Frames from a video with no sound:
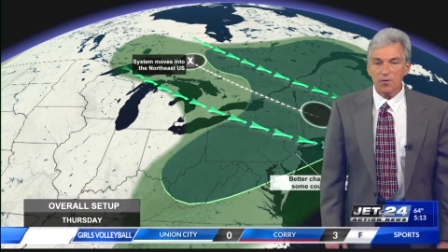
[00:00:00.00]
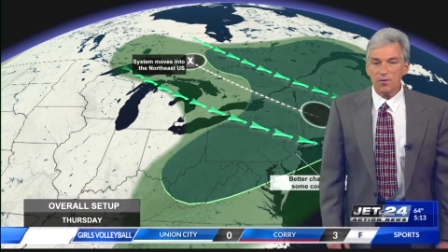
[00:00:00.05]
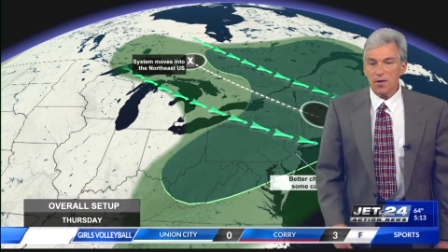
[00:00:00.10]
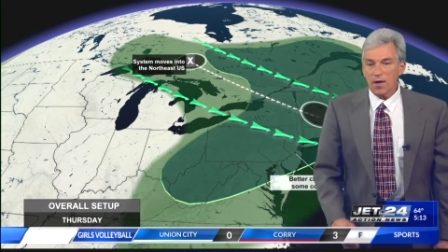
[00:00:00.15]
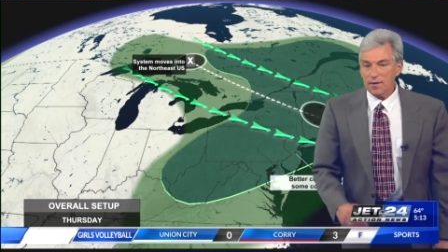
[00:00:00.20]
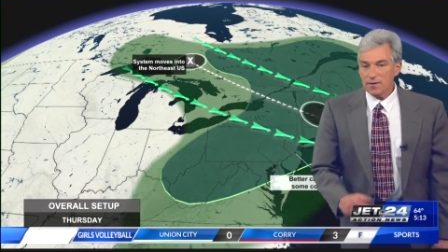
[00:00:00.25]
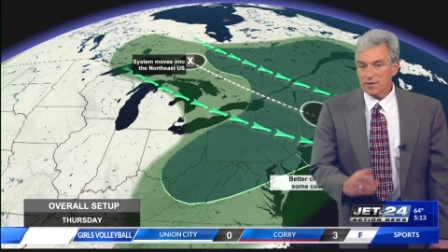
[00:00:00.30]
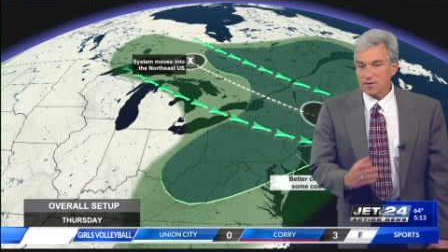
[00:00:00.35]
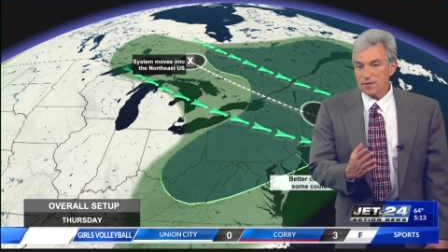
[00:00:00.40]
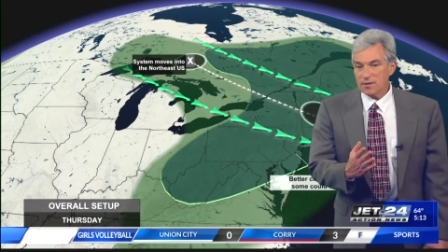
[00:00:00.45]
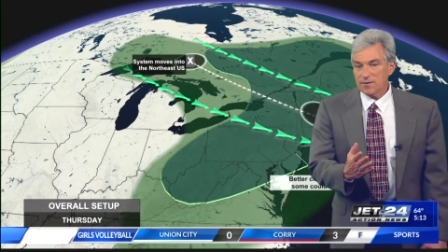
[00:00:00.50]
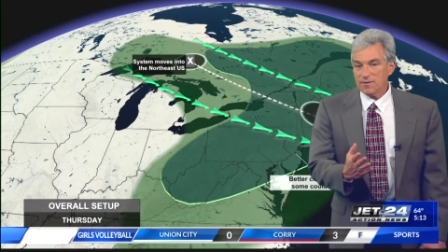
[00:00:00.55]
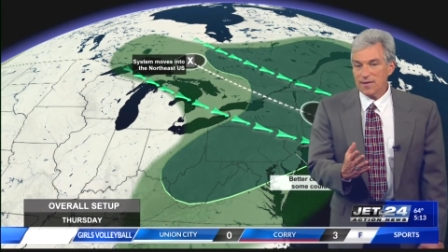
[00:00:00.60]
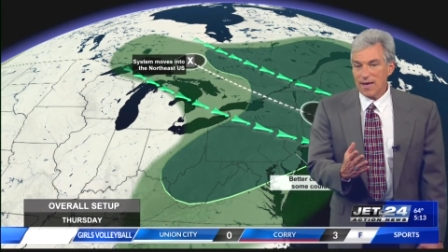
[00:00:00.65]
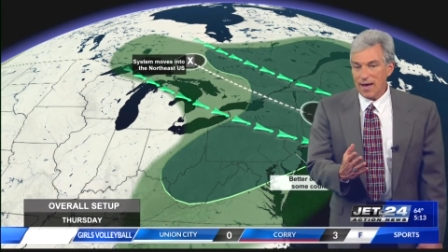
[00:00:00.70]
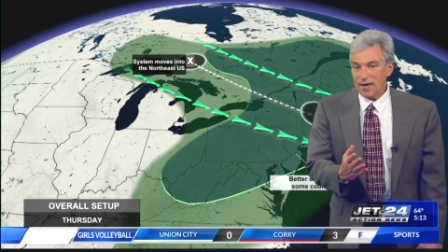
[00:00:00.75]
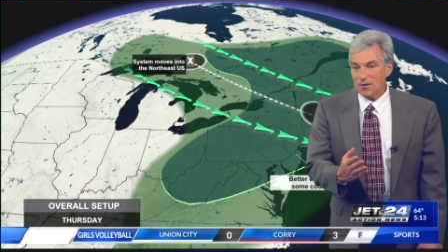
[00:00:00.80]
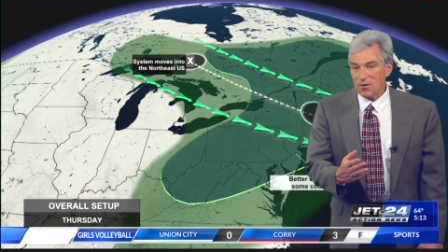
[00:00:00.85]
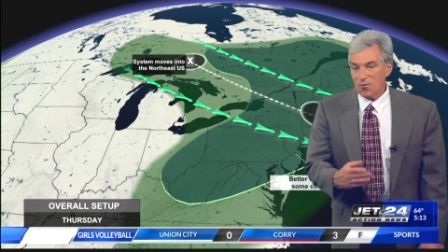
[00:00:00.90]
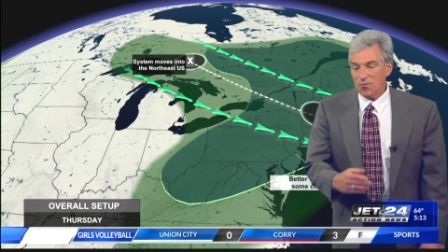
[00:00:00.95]
not until
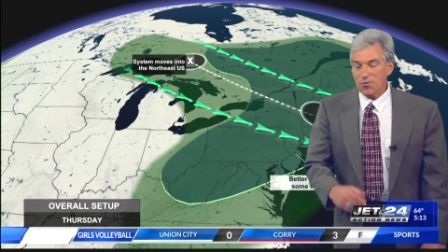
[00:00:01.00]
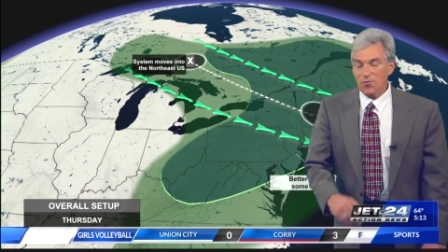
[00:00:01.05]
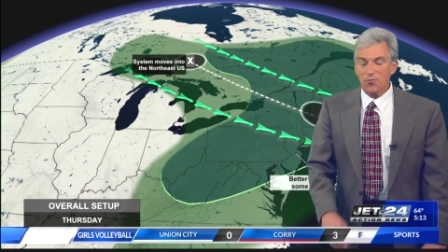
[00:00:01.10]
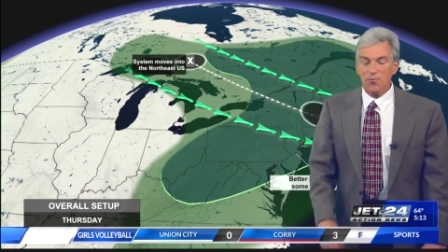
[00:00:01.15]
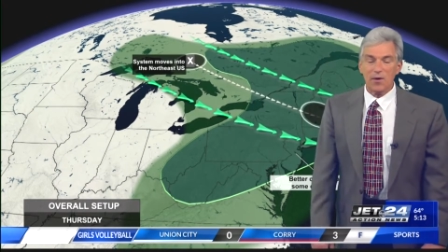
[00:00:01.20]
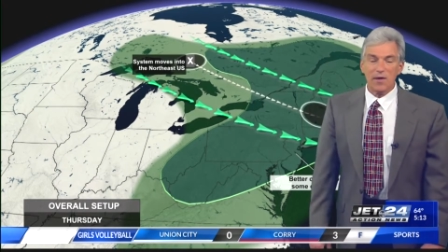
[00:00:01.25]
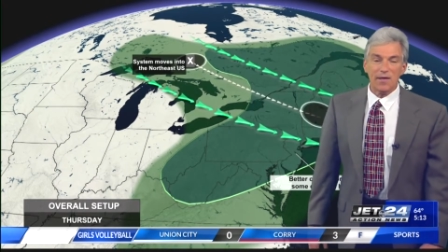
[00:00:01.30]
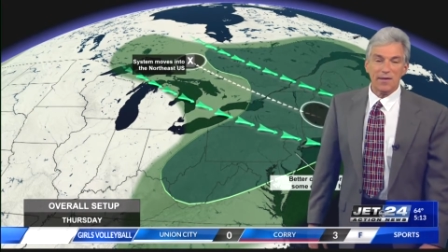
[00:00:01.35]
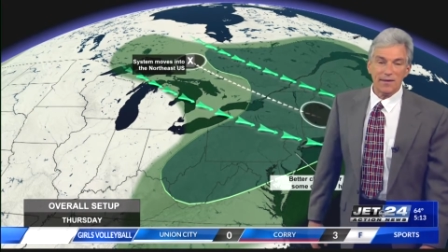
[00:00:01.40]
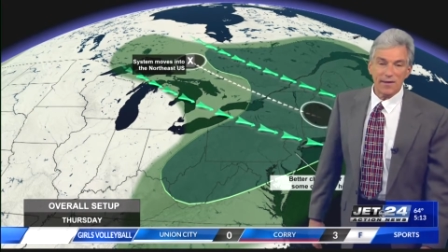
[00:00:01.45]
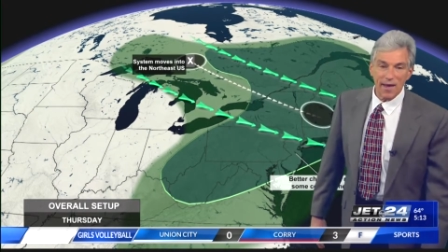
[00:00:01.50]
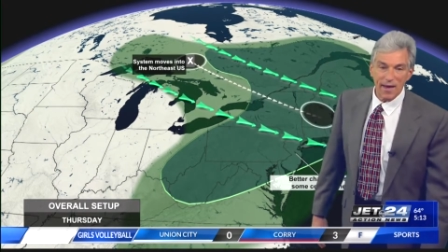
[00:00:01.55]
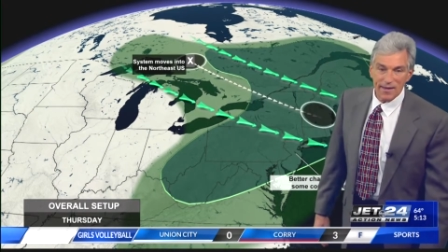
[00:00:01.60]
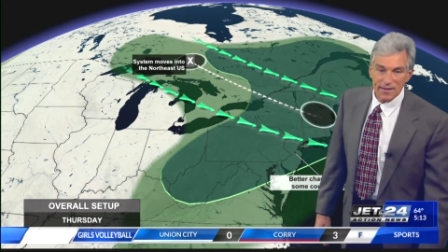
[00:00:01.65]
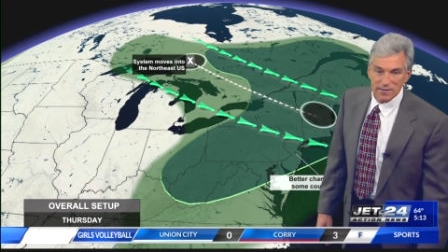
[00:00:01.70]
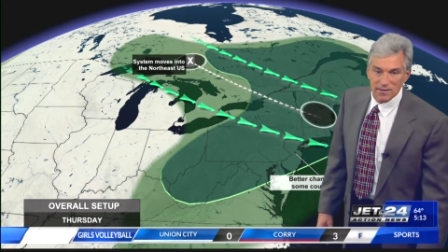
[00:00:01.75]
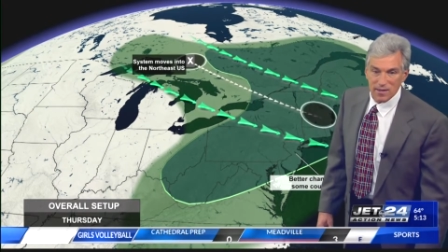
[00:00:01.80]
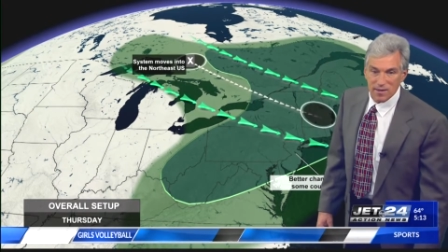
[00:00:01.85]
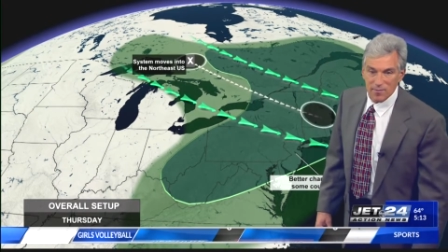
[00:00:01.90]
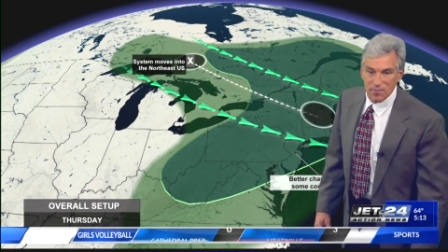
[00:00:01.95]
9.03 at
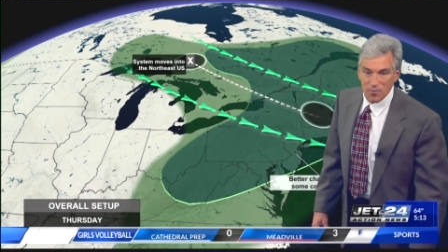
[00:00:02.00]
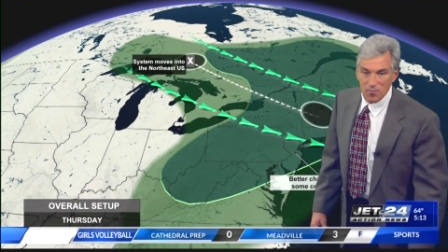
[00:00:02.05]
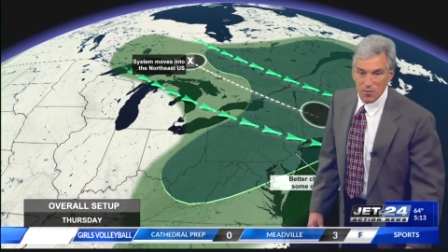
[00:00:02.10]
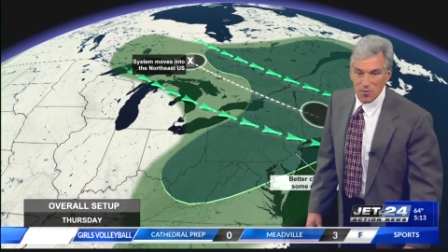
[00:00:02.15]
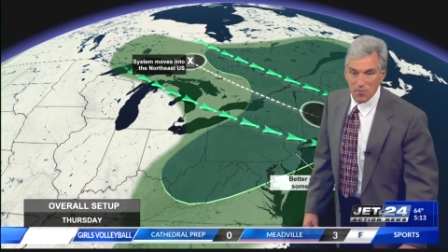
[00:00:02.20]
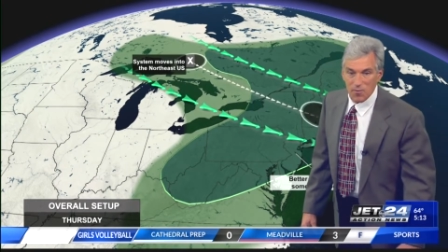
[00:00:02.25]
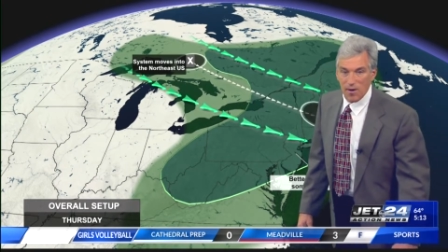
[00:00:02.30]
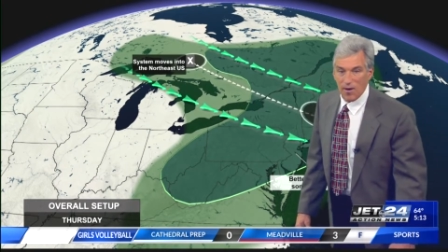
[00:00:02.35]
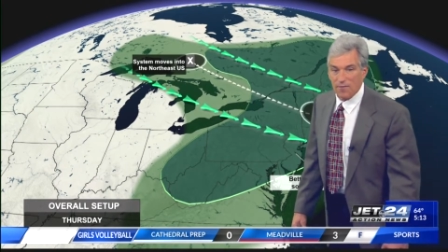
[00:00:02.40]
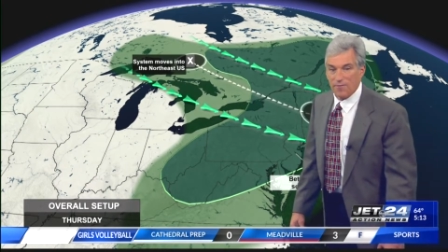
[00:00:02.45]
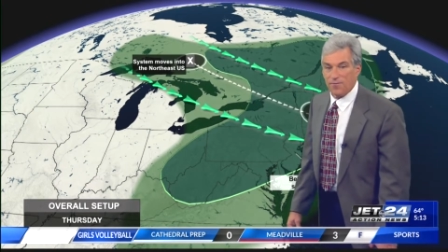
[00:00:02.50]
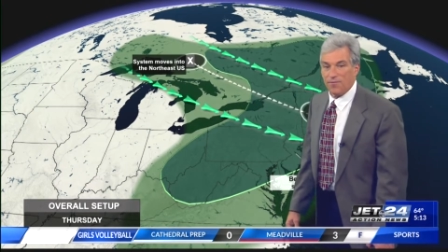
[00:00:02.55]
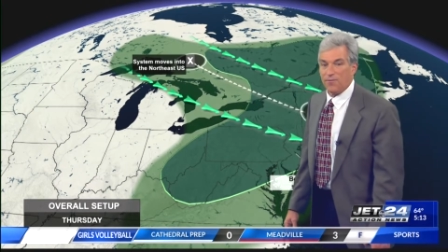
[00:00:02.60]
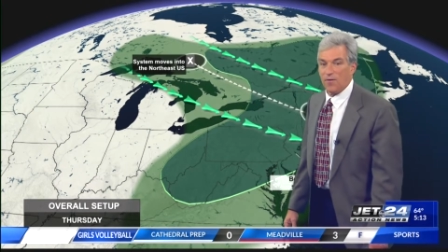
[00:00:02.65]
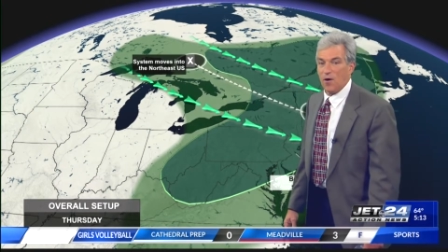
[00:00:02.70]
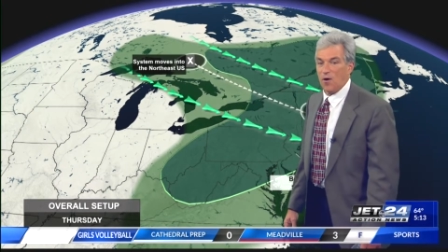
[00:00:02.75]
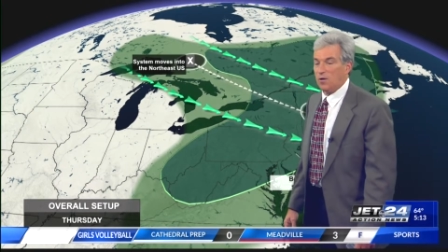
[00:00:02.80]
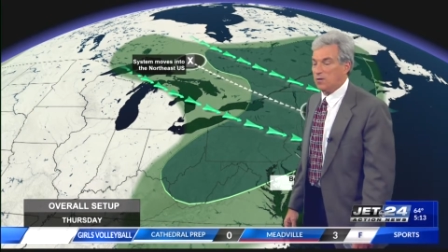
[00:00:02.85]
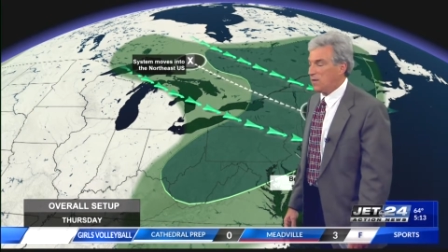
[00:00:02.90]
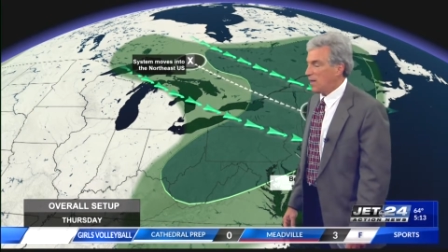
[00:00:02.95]
night, uh, but we will have
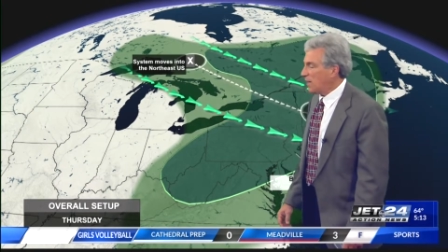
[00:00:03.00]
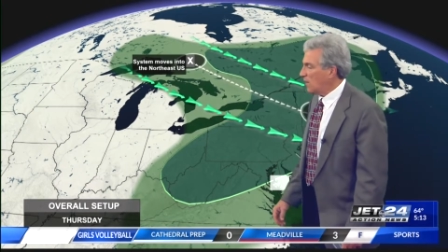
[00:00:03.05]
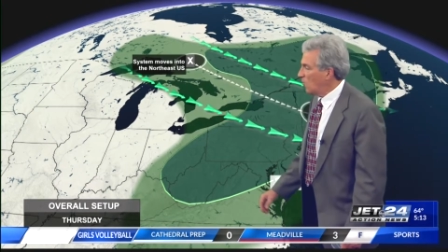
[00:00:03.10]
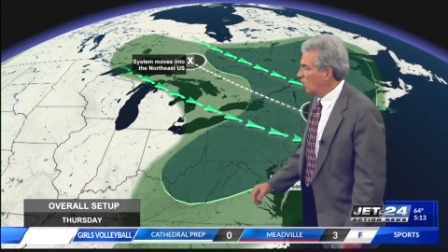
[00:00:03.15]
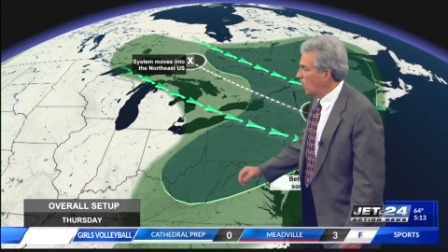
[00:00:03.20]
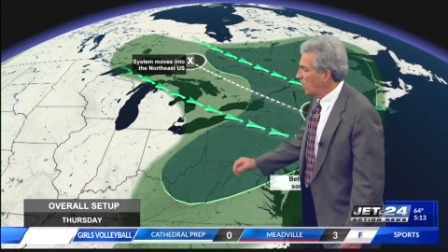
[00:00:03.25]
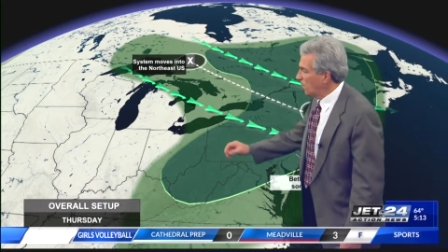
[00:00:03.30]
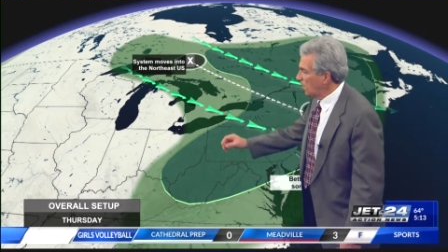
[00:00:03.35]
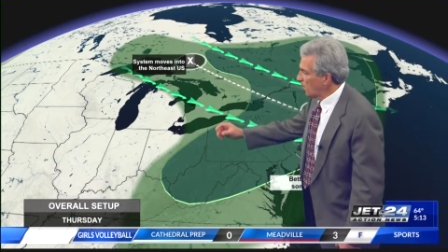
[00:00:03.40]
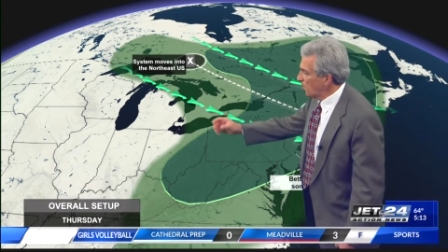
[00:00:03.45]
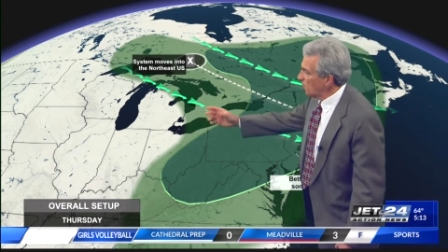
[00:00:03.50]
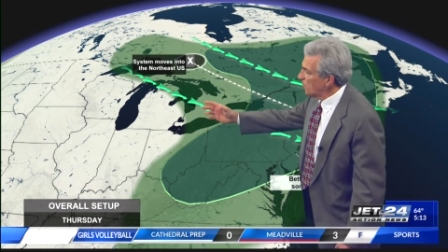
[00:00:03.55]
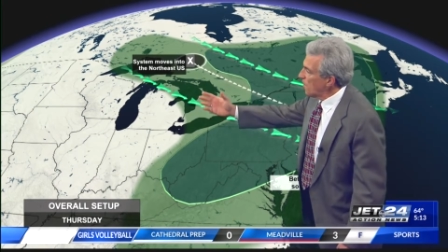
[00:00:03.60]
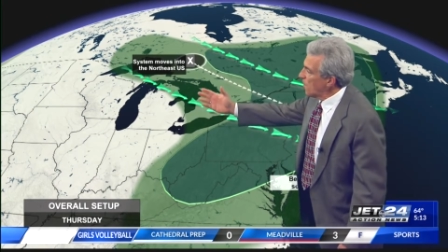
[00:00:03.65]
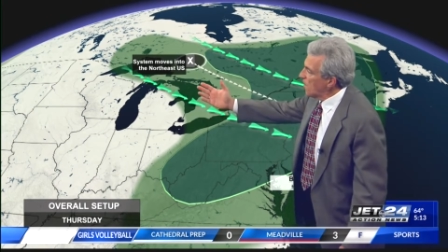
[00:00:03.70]
fall-like weather